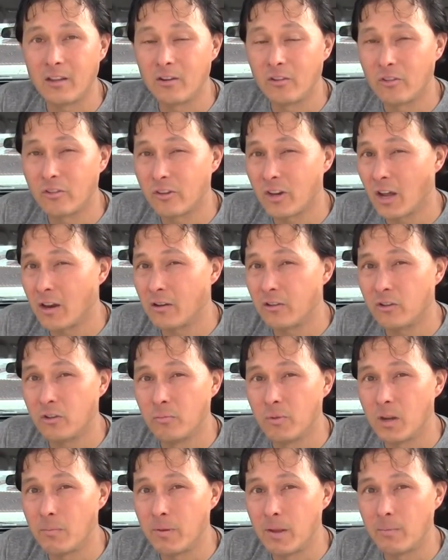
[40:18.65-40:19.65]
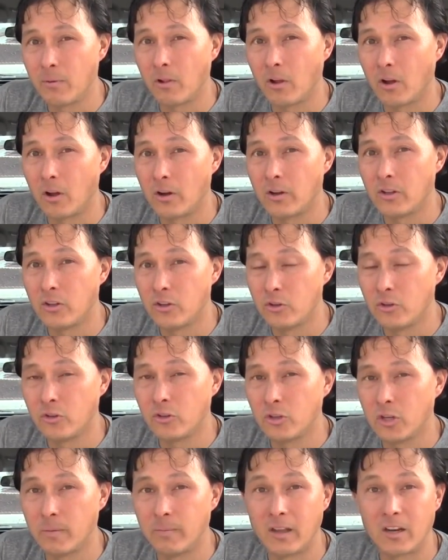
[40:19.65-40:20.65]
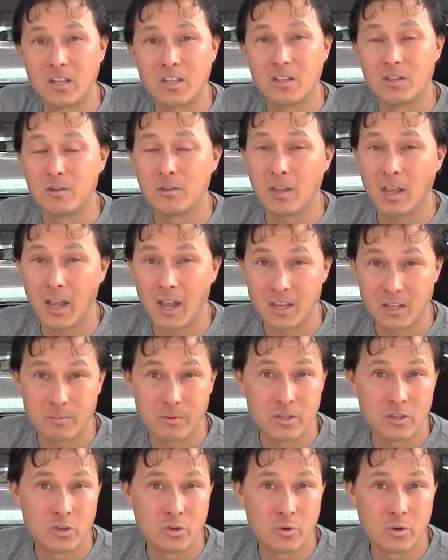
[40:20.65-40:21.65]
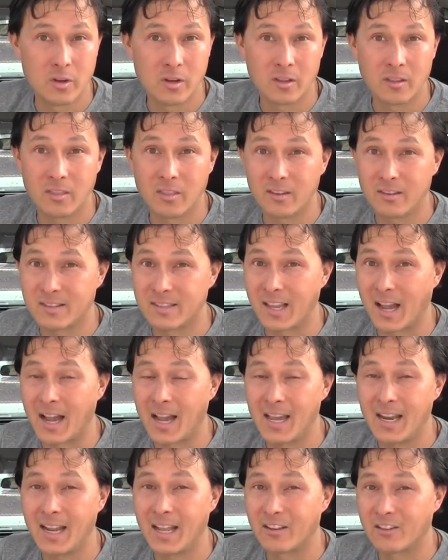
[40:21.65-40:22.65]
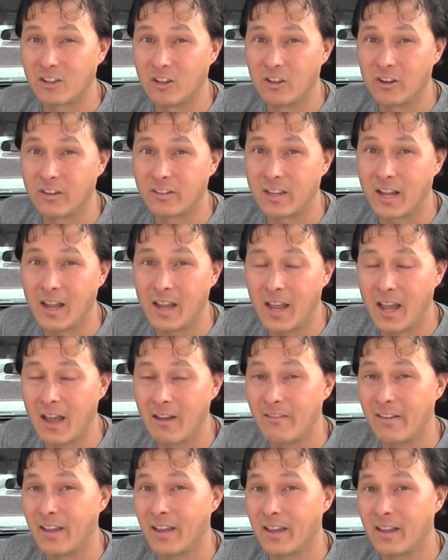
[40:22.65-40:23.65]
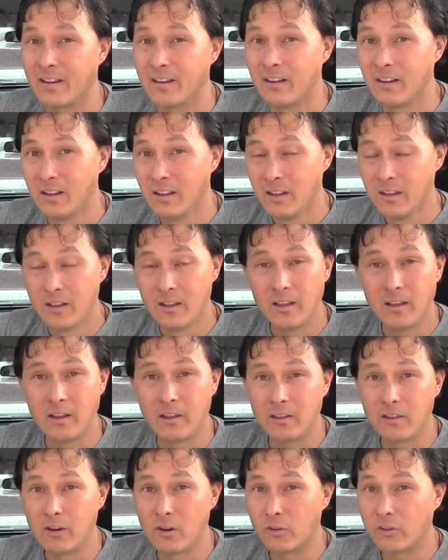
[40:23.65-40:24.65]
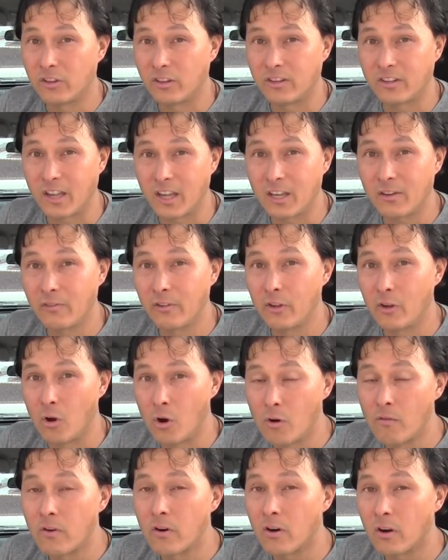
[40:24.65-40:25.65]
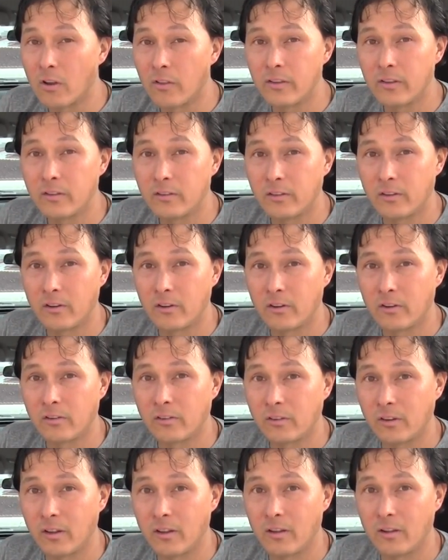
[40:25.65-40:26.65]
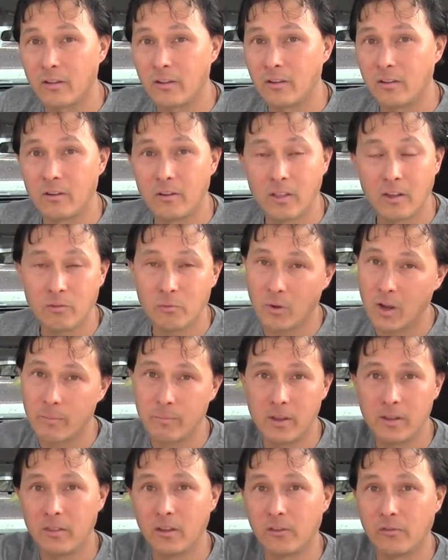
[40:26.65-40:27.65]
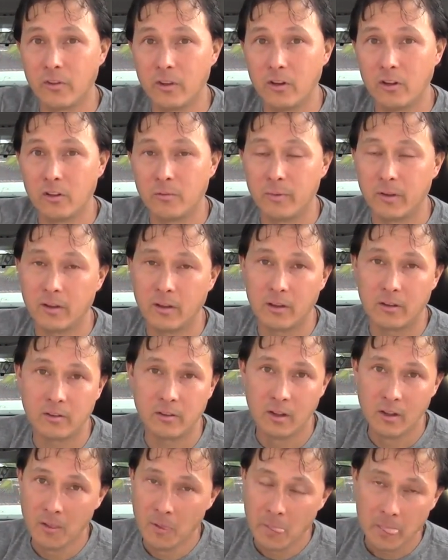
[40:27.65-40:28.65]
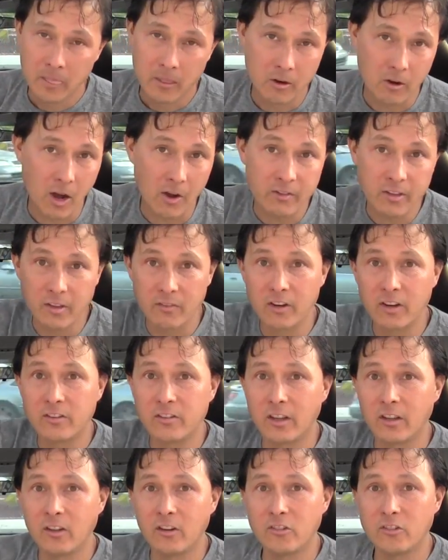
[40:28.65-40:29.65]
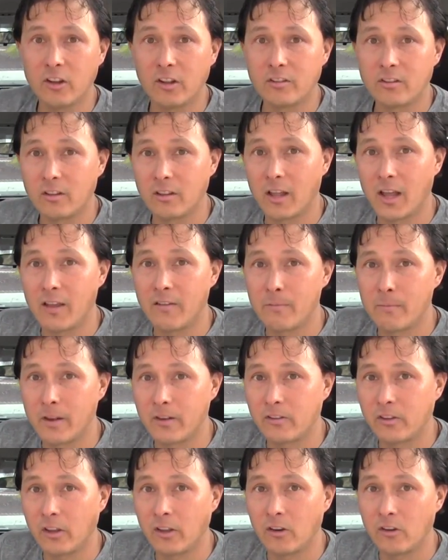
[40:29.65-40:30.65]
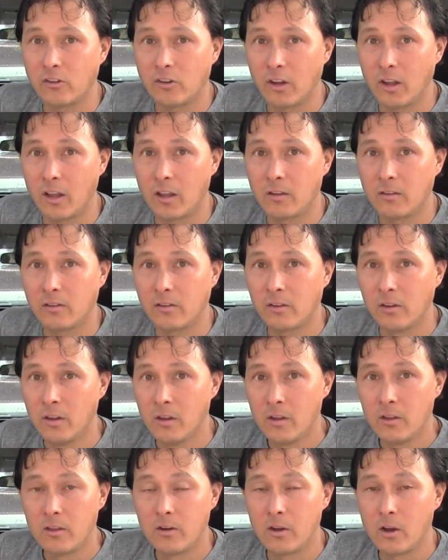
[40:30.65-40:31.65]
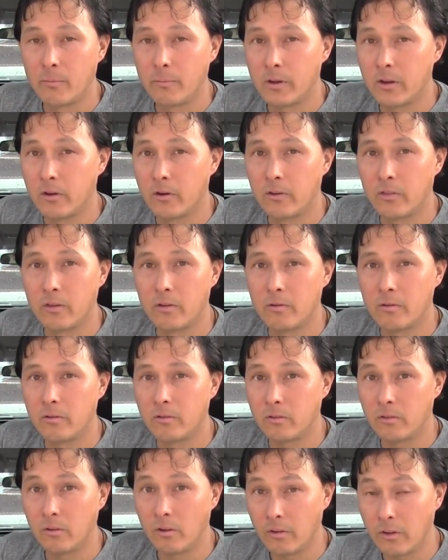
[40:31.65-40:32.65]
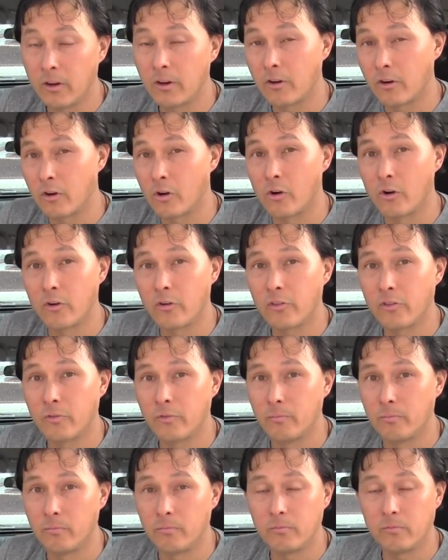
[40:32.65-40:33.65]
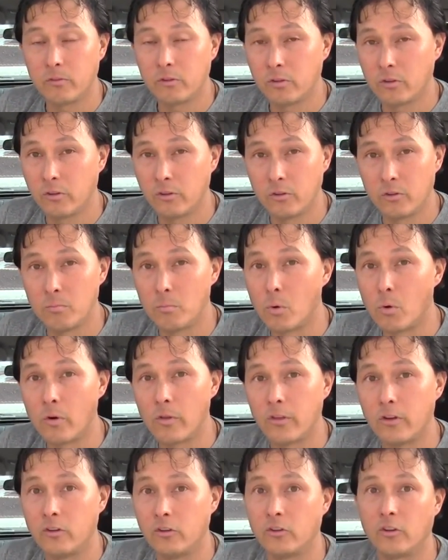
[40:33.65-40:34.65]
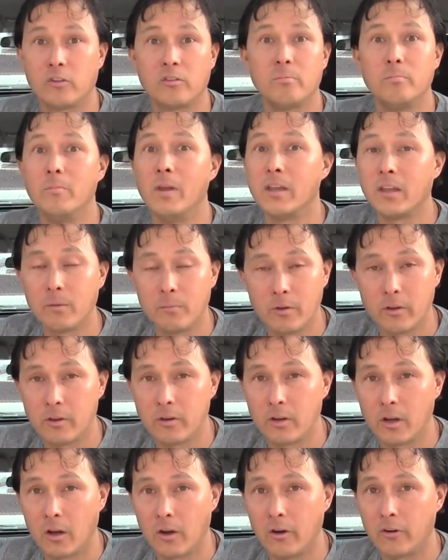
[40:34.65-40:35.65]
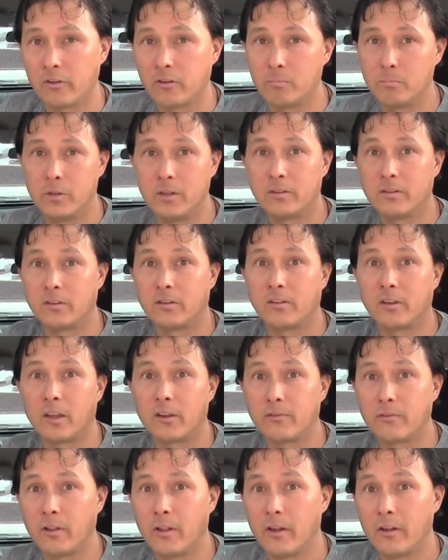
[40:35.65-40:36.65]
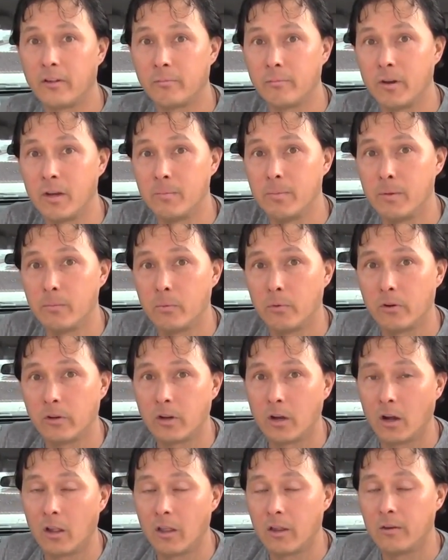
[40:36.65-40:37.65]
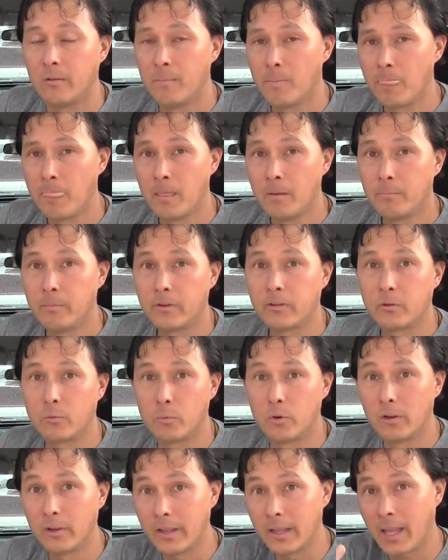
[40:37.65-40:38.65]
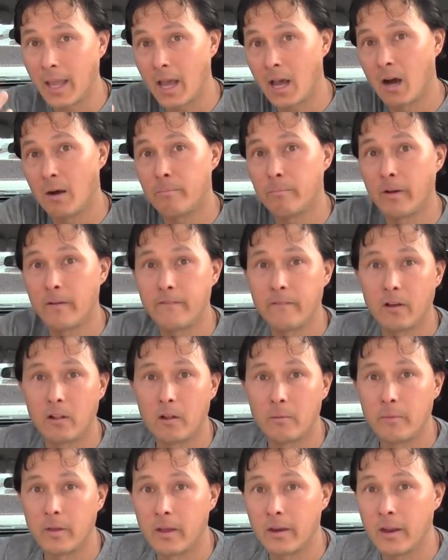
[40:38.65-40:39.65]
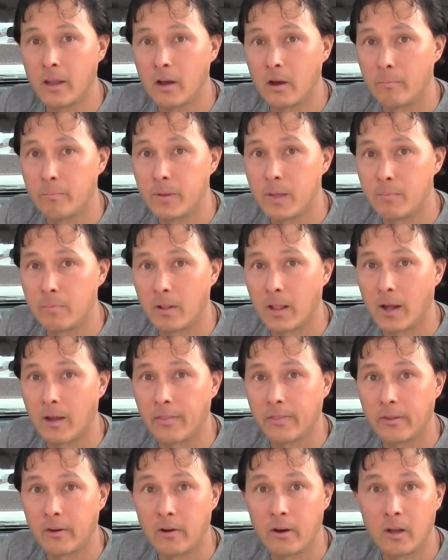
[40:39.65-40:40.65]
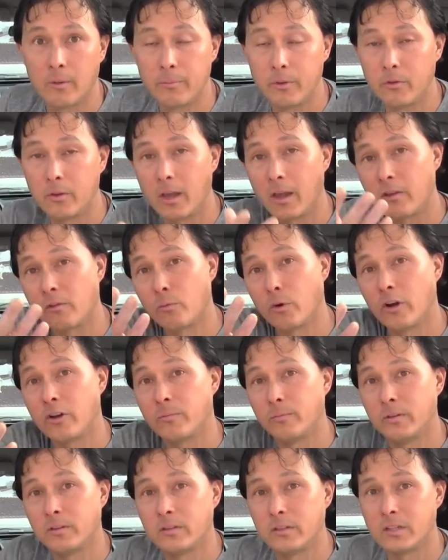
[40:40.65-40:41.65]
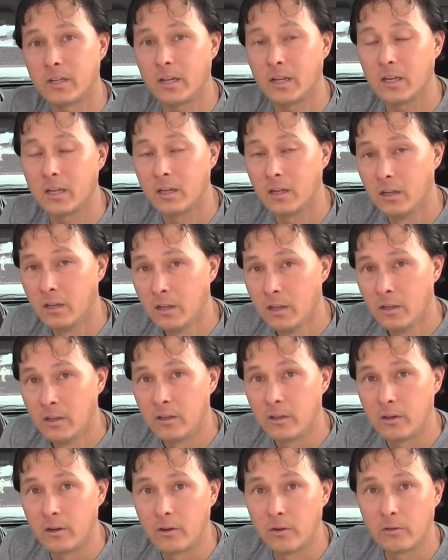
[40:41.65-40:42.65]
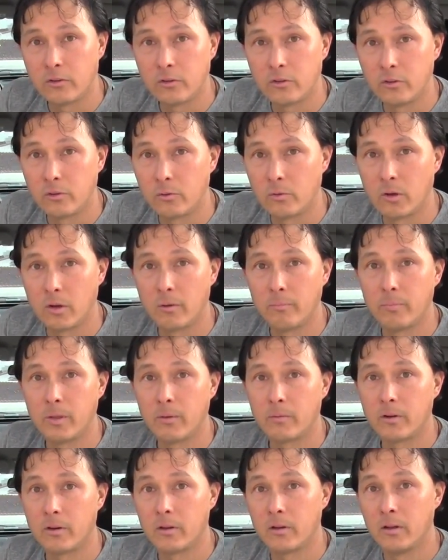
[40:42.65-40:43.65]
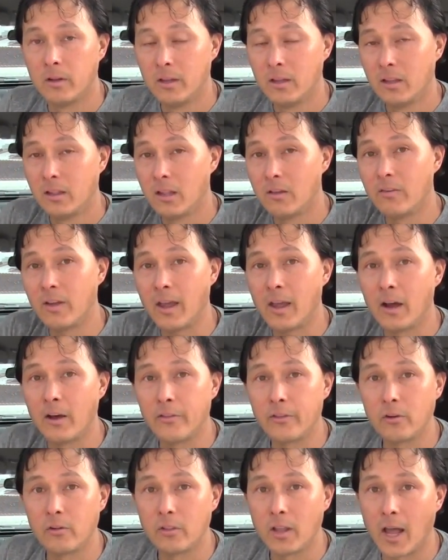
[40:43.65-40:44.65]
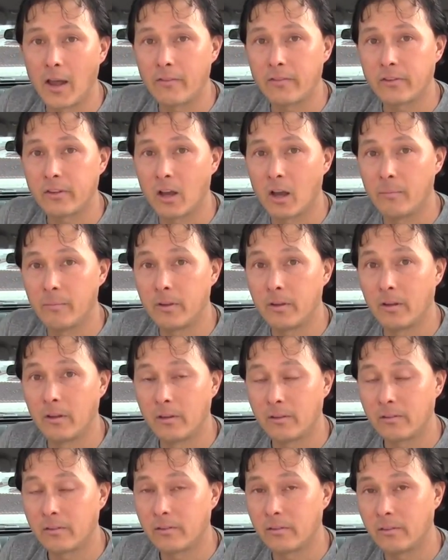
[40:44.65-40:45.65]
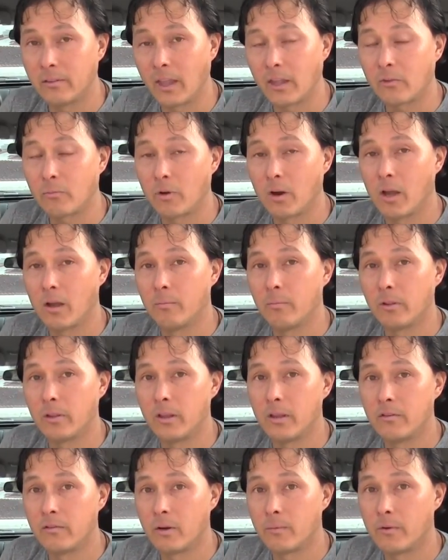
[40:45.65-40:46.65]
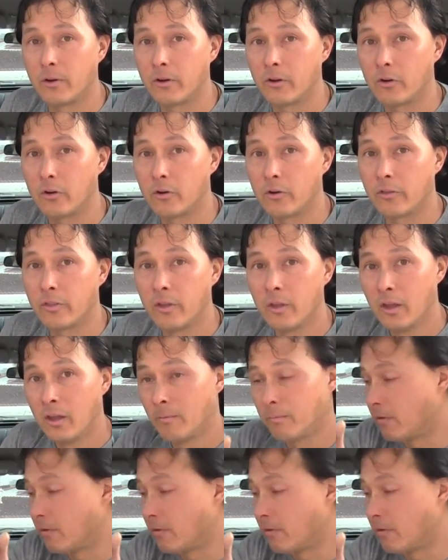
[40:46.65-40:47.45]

You know, there's not too many people on YouTube that has been doing this diet as long as I have, and uh, you know, successfully over all these years. And you know, that's why I make these videos, because you know, I was given a second chance at life, and my second chance, you know, I'm here the, here on earth to do more than just make a million dollars and be successful, as many people would call it, but to really help my fellow man, help people out there, help you guys watch me today, you know, to uh, be able to live a healthier lifestyle, because that's why I believe I'm on earth.